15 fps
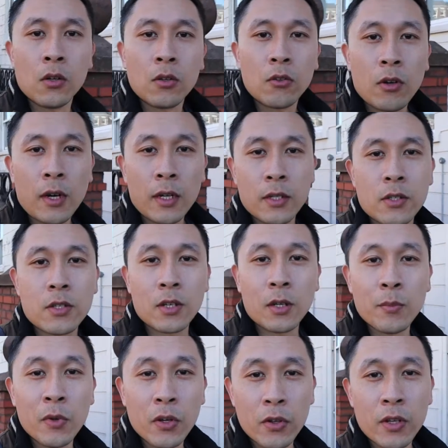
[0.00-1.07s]
Right, so
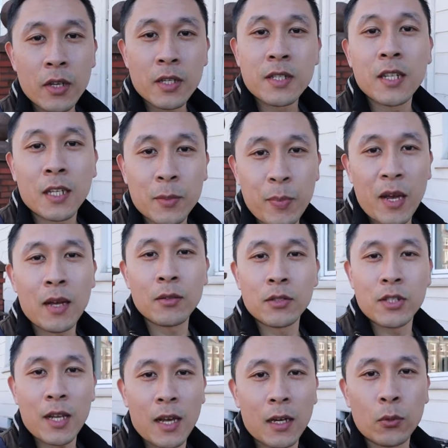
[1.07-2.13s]
I'm another
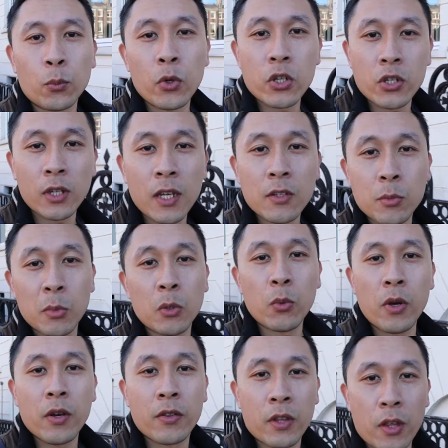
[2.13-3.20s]
£6 down, which leaves me
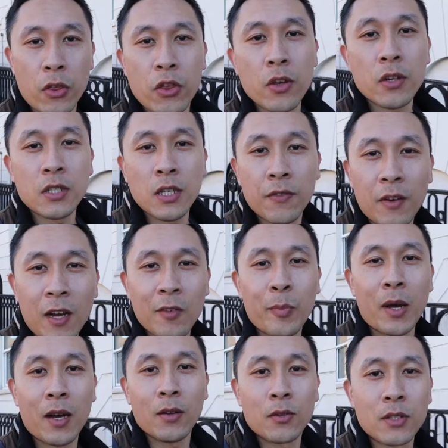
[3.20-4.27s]
with
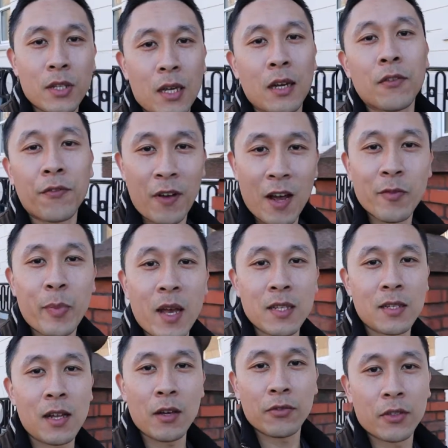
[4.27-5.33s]
£35 and 5
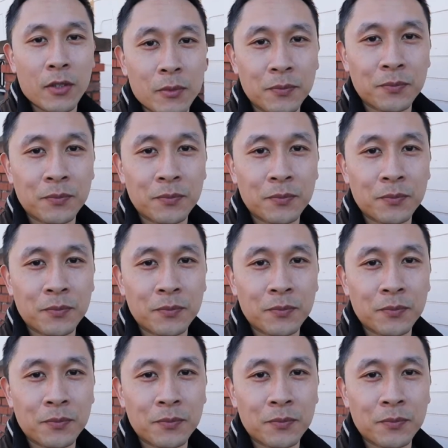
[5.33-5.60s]
pence left.